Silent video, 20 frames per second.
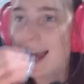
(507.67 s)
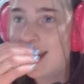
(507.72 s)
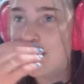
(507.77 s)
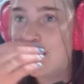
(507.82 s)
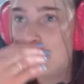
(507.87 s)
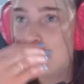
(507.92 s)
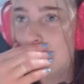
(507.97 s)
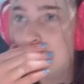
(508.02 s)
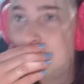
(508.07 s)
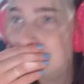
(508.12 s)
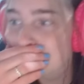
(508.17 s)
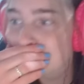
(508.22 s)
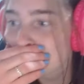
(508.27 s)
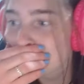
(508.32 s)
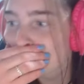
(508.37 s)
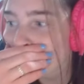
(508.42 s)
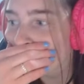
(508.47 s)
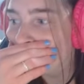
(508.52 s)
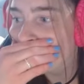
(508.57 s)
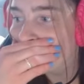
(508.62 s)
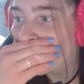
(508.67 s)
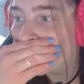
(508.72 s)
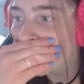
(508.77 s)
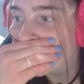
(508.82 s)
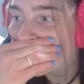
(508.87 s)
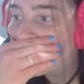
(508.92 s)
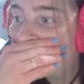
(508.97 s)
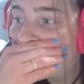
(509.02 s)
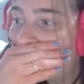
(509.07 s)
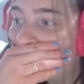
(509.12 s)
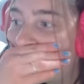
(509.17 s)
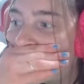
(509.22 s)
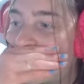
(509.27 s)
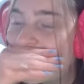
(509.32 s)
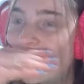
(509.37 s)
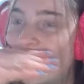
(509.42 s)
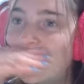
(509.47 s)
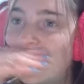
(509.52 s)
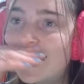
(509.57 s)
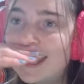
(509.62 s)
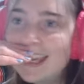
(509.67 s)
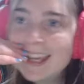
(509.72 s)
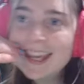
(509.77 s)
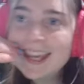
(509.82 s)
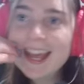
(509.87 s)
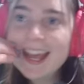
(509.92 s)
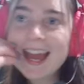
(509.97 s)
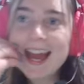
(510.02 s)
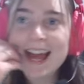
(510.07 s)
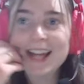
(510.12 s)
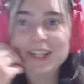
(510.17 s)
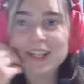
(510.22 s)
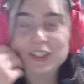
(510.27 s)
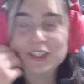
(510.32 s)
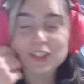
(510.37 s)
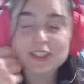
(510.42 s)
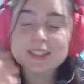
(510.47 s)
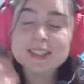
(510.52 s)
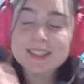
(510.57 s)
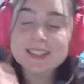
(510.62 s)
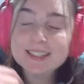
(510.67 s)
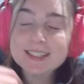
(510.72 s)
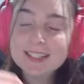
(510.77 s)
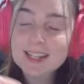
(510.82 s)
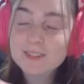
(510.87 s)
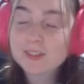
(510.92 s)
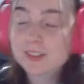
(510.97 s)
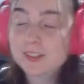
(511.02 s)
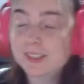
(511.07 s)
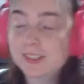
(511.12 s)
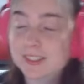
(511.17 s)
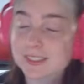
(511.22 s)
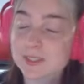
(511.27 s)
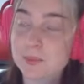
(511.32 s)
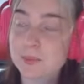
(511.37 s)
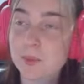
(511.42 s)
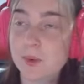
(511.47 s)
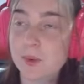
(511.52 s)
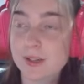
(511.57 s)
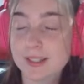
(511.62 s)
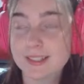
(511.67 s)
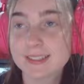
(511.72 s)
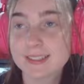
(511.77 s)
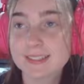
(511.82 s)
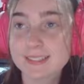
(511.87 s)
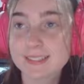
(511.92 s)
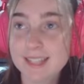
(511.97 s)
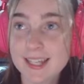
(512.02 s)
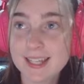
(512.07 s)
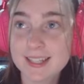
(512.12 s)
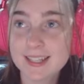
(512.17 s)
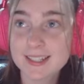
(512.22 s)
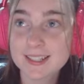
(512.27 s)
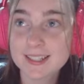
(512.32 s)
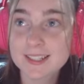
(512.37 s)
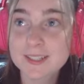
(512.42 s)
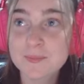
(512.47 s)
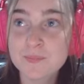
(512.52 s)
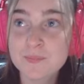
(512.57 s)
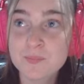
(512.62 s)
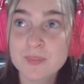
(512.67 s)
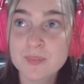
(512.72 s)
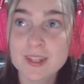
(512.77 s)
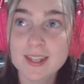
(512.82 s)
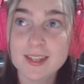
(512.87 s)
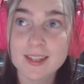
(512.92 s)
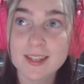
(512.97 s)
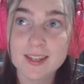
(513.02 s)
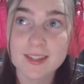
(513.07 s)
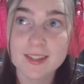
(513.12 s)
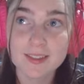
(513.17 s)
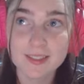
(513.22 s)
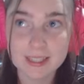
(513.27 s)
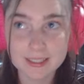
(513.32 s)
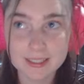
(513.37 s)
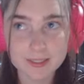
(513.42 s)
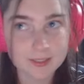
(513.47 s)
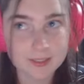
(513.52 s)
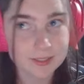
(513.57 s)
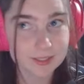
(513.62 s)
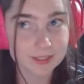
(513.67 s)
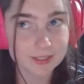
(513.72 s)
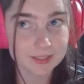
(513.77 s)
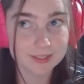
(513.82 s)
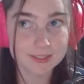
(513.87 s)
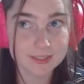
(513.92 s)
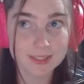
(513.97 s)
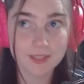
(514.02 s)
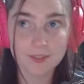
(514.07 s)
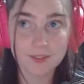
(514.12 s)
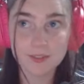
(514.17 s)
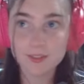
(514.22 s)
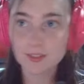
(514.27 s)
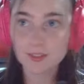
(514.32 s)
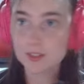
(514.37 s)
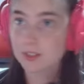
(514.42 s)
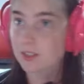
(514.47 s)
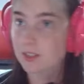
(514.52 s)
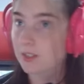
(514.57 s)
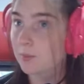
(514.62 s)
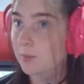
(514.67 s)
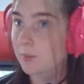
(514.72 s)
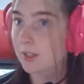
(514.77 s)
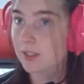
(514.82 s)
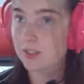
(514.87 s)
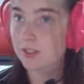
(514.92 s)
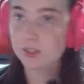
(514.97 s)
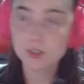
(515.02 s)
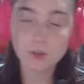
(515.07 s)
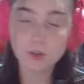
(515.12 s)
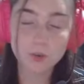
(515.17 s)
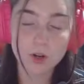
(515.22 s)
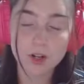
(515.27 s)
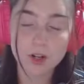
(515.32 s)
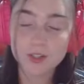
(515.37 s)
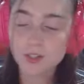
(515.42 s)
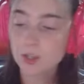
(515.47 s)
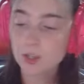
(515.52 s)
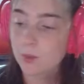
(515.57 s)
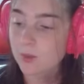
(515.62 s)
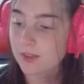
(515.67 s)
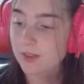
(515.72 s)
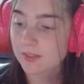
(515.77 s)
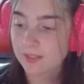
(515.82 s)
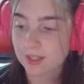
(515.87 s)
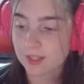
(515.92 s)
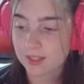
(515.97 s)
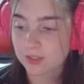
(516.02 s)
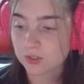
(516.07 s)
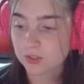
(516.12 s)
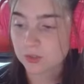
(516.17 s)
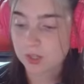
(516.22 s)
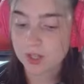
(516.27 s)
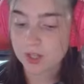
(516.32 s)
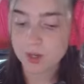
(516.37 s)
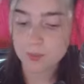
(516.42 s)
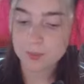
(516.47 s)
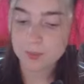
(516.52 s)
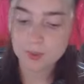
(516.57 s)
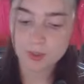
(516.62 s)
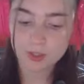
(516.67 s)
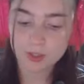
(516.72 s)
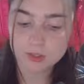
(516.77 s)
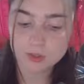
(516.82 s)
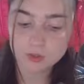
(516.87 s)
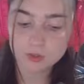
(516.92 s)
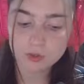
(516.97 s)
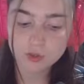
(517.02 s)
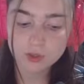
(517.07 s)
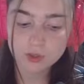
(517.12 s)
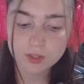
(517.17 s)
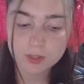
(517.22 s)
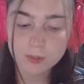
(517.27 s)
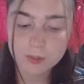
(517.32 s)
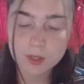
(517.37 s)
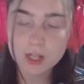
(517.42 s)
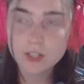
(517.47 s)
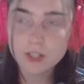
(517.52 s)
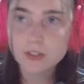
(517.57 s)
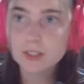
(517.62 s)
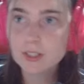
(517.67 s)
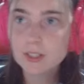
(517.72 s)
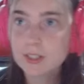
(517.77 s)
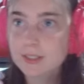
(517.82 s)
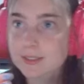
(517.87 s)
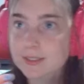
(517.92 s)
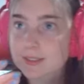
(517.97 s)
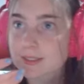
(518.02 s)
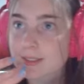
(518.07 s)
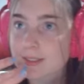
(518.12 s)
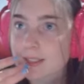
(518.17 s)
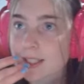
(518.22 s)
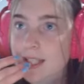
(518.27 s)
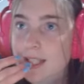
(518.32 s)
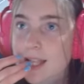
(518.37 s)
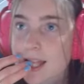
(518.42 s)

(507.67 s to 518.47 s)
I hope you enjoyed that. He actually never disappoints. And this is definitely going to be the new ongoing thing. So I hope you also enjoy Roger because